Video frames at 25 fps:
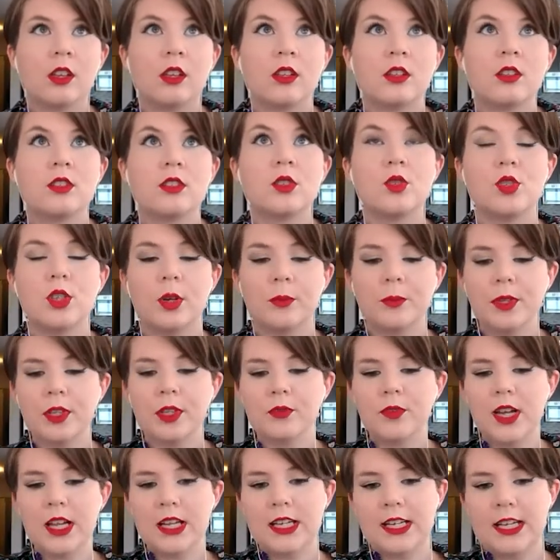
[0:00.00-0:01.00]
So jumping
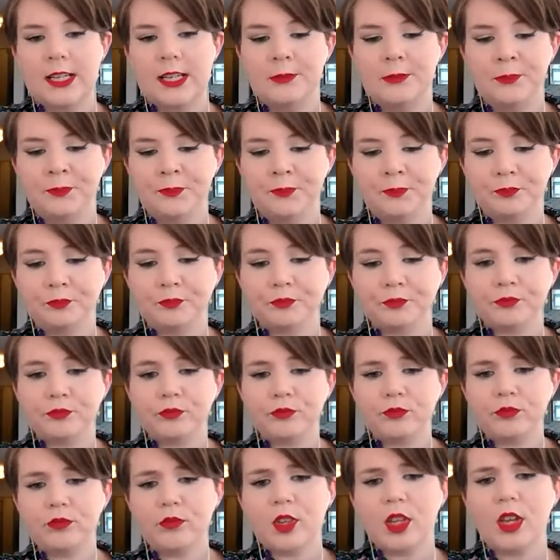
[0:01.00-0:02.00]
right in,
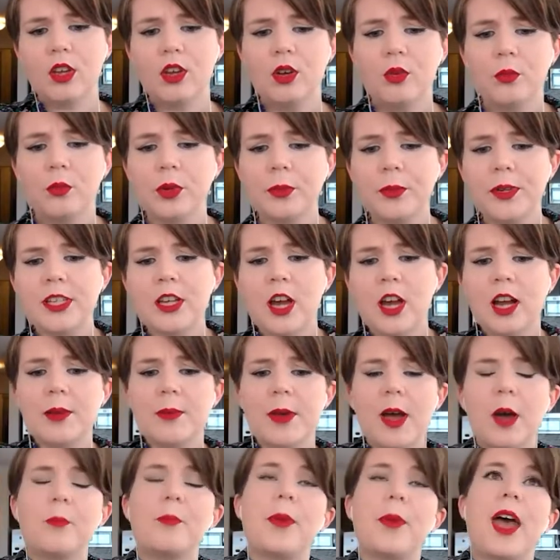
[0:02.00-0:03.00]
when we talk
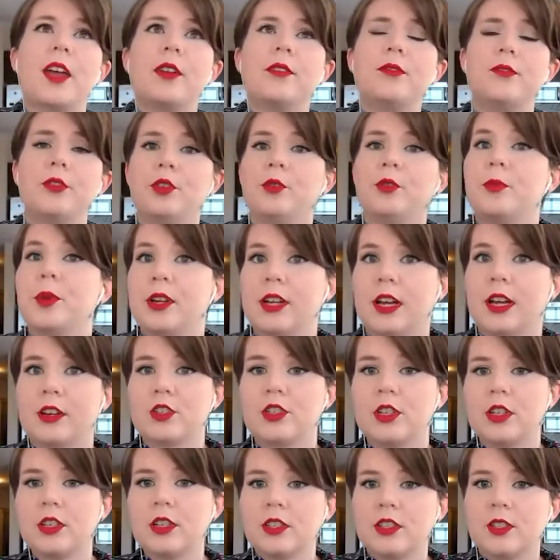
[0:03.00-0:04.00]
about pet food
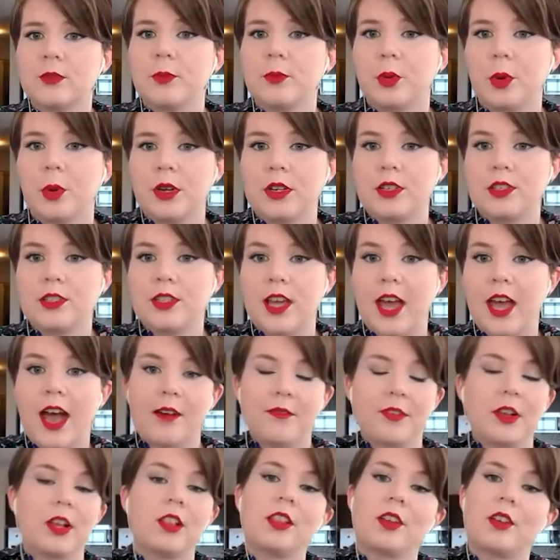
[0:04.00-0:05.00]
production, it's important to have
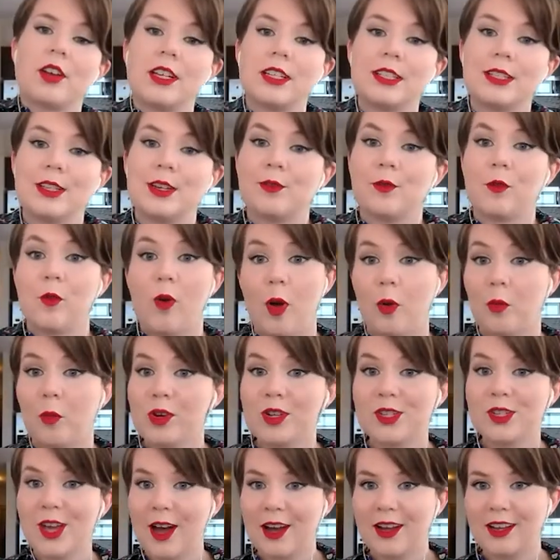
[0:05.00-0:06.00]
a clear idea of what we're
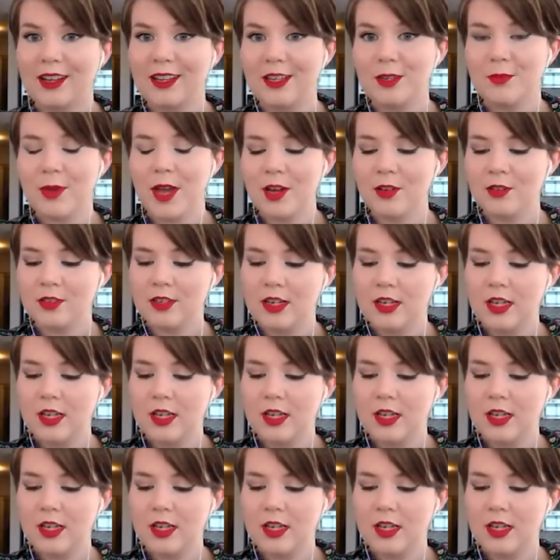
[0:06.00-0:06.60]
talking about.